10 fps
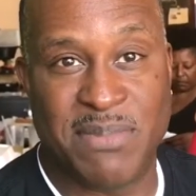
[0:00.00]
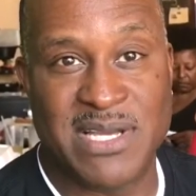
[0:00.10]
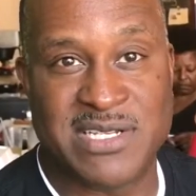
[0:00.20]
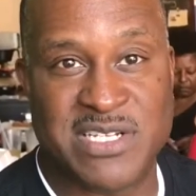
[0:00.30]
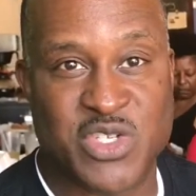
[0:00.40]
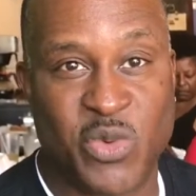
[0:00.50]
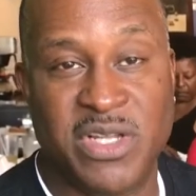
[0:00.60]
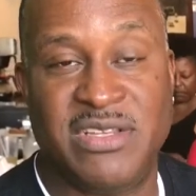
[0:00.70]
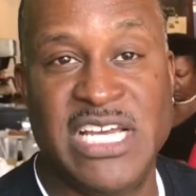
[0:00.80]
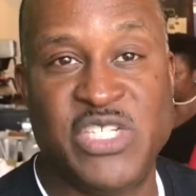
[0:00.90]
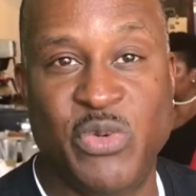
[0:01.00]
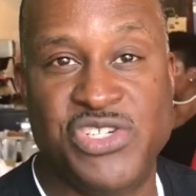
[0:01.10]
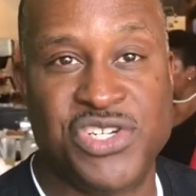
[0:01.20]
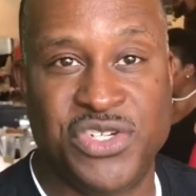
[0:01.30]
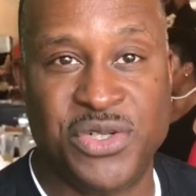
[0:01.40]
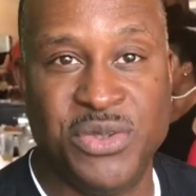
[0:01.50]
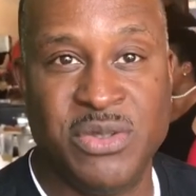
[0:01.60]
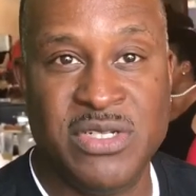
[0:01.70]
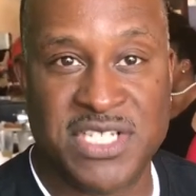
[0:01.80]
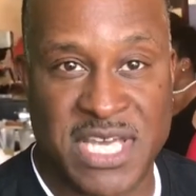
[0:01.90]
business is one of the things we should do
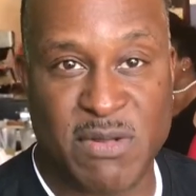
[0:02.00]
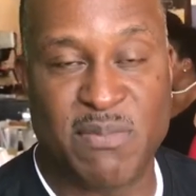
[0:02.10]
to keep